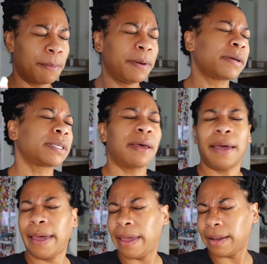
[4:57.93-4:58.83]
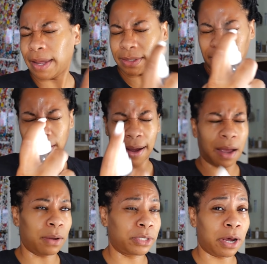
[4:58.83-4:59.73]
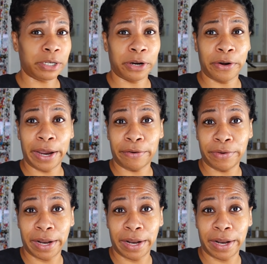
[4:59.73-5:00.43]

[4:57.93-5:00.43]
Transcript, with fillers: up here saying hey Lexi like I don't talk to her every